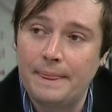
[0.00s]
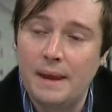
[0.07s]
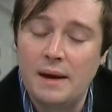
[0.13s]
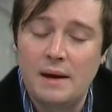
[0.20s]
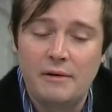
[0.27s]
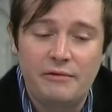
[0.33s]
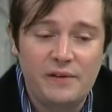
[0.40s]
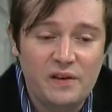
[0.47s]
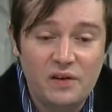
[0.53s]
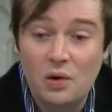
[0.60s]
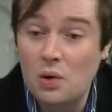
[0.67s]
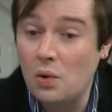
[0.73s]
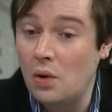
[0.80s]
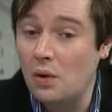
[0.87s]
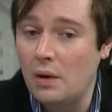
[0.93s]

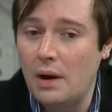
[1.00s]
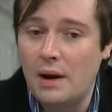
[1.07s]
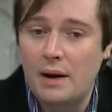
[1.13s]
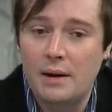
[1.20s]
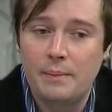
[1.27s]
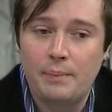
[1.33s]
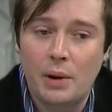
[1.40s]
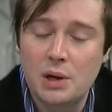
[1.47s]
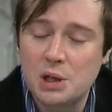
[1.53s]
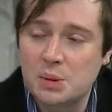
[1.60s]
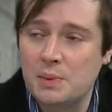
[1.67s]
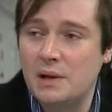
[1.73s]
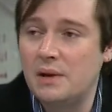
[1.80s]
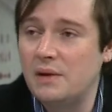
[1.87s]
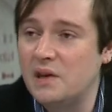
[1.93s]
Physical
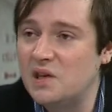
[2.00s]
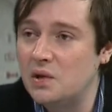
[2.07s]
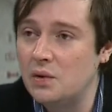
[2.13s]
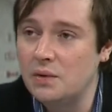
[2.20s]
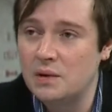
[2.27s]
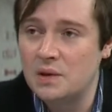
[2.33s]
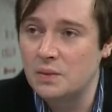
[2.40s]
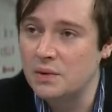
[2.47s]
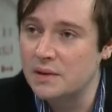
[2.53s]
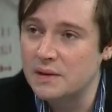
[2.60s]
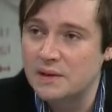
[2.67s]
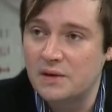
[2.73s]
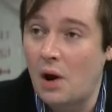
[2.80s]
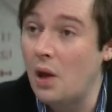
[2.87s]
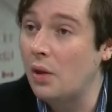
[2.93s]
punishment to the students was
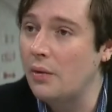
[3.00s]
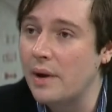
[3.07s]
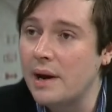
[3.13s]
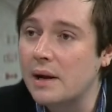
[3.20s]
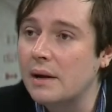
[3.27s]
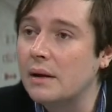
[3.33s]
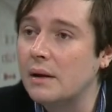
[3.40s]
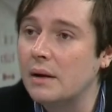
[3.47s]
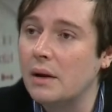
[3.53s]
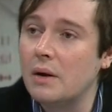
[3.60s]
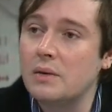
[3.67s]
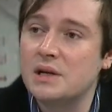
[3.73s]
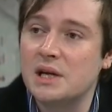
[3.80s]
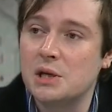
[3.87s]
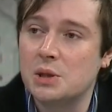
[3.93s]
tolerated.
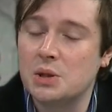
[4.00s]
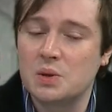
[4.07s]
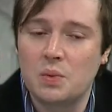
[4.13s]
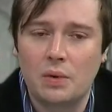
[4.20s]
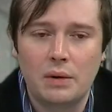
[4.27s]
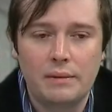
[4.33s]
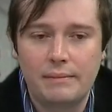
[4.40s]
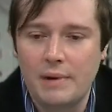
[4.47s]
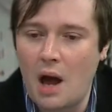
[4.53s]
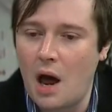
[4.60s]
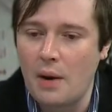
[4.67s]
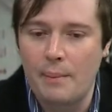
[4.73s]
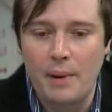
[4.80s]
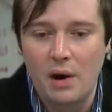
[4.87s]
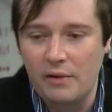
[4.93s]
Teachers were not
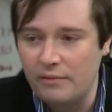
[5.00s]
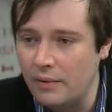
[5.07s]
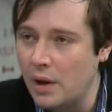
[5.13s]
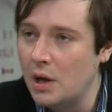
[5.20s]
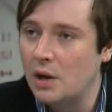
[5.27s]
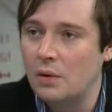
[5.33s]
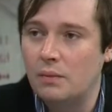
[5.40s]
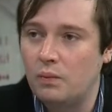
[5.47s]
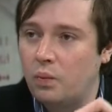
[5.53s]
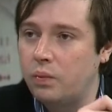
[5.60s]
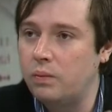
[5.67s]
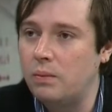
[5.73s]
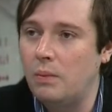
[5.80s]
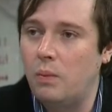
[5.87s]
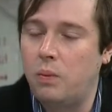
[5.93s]
above
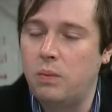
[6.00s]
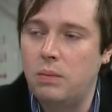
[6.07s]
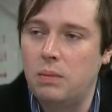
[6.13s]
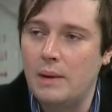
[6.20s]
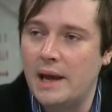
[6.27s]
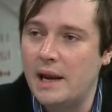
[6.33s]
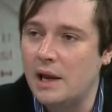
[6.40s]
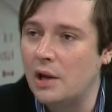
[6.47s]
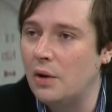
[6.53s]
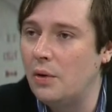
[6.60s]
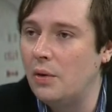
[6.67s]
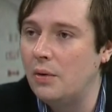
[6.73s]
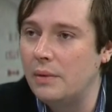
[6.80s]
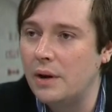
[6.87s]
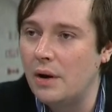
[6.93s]
hitting
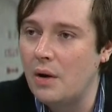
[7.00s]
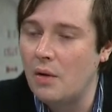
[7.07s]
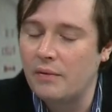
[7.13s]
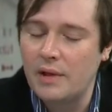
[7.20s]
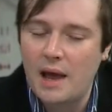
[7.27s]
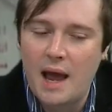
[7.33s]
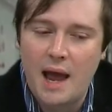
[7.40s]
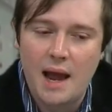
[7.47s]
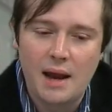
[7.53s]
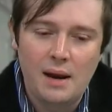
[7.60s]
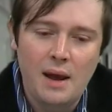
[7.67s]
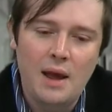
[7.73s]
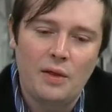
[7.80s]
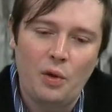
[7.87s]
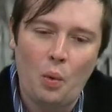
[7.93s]
you, over the head.
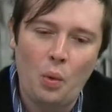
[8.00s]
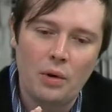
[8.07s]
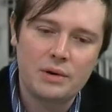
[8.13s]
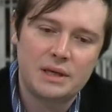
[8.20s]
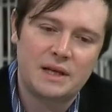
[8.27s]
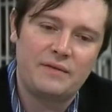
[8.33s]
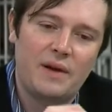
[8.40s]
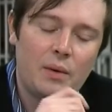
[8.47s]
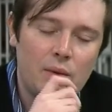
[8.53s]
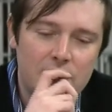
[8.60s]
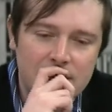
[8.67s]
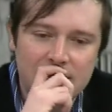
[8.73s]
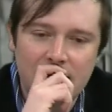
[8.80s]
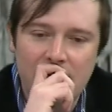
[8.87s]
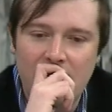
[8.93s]
The worst of it
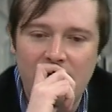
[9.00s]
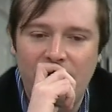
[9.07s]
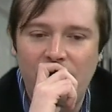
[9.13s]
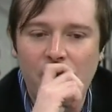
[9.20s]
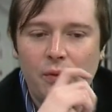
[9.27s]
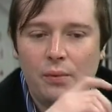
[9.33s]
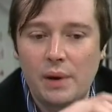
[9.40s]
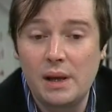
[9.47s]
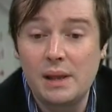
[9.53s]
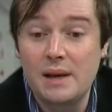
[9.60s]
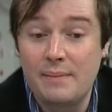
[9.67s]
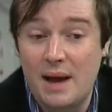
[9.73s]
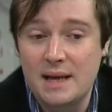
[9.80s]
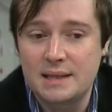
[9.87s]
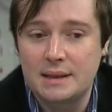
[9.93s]
was if you really
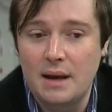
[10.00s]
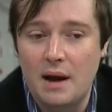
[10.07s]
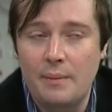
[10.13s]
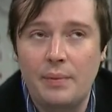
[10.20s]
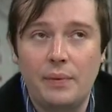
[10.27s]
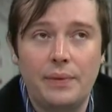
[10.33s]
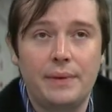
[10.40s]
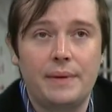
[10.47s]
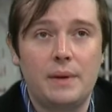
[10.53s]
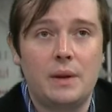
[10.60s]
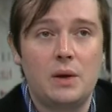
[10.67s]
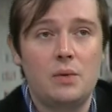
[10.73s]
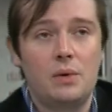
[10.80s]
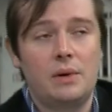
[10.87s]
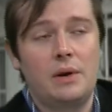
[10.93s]
messed up,
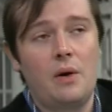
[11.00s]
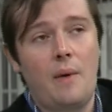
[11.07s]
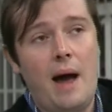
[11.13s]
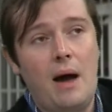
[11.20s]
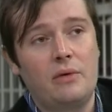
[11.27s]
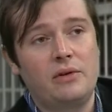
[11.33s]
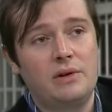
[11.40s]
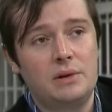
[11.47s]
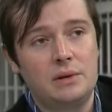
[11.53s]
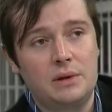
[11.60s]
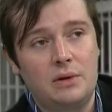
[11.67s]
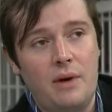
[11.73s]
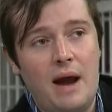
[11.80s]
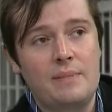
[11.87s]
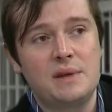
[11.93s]
you would go out and
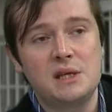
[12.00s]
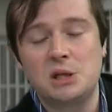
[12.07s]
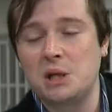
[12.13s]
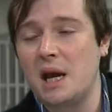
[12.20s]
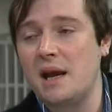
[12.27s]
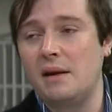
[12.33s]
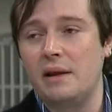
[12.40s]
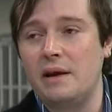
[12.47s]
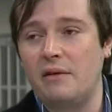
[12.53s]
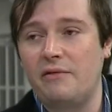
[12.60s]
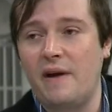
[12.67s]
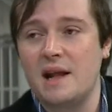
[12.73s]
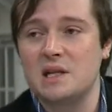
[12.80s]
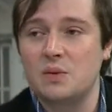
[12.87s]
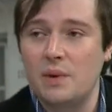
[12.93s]
grab this chain link
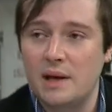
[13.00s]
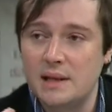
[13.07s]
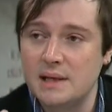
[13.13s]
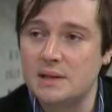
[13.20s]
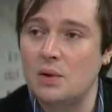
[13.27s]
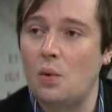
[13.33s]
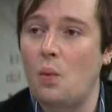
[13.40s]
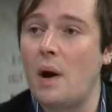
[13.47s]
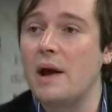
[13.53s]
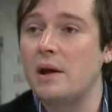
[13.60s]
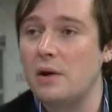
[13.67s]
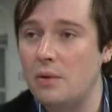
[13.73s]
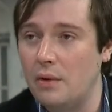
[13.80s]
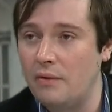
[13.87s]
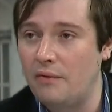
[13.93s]
fence. We had these little white
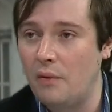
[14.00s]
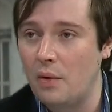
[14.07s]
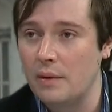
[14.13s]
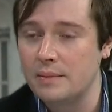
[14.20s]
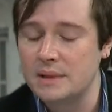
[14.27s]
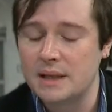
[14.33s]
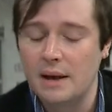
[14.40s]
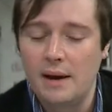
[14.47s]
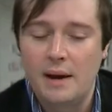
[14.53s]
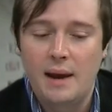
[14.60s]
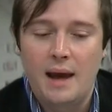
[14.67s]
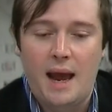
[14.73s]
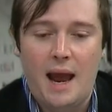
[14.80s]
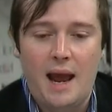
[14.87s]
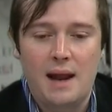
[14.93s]
uniforms,
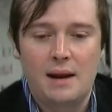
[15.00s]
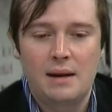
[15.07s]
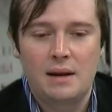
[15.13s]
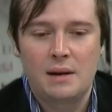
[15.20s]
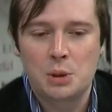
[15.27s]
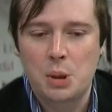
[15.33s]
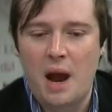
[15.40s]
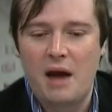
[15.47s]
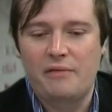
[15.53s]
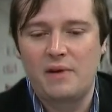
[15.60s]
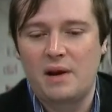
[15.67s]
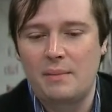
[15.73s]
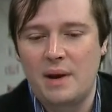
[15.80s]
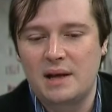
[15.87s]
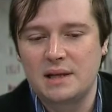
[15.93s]
and
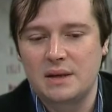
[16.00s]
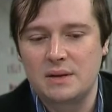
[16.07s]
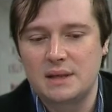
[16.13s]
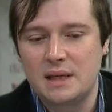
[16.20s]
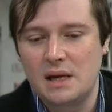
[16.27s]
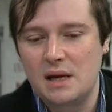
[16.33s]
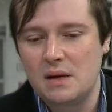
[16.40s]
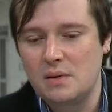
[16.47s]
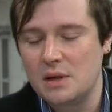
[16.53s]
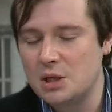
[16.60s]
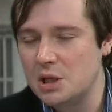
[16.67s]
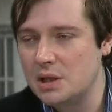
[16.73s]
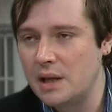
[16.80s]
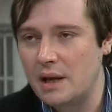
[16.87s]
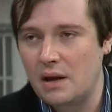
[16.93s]
traffic in Mexico City is
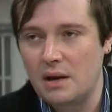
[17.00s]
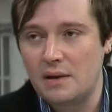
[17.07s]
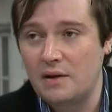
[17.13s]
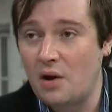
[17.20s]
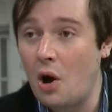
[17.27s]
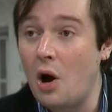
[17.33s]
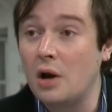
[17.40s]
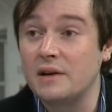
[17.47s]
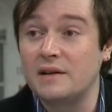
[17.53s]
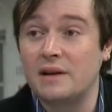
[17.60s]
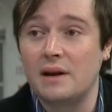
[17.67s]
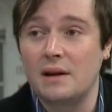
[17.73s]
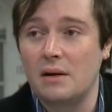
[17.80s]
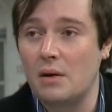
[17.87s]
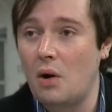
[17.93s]
just like, it's
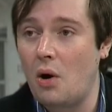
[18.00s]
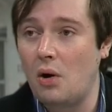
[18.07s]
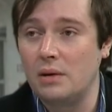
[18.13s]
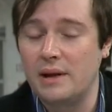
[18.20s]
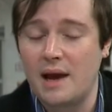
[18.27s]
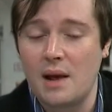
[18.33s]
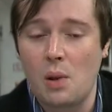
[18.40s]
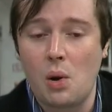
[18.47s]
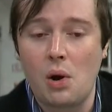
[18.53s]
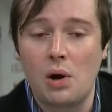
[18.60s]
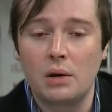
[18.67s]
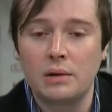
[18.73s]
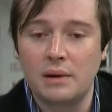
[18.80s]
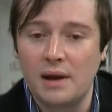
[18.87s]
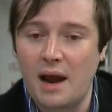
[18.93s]
constant all day
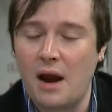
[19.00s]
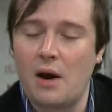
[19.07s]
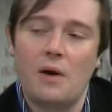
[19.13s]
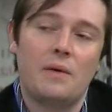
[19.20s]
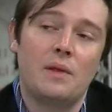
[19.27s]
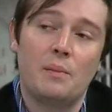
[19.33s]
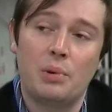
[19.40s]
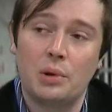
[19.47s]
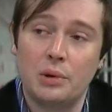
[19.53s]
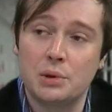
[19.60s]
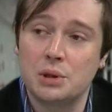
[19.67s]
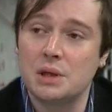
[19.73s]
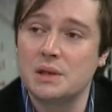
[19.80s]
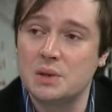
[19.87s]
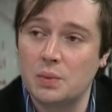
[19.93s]
long. The air and the
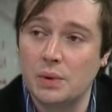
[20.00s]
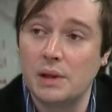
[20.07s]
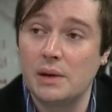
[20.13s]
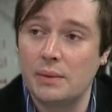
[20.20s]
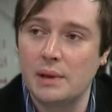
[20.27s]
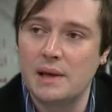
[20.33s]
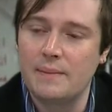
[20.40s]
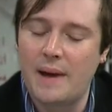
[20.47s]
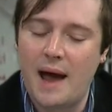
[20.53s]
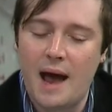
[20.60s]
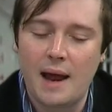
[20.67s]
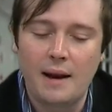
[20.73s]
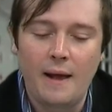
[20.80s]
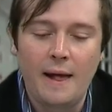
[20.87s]
pollution is really, really bad.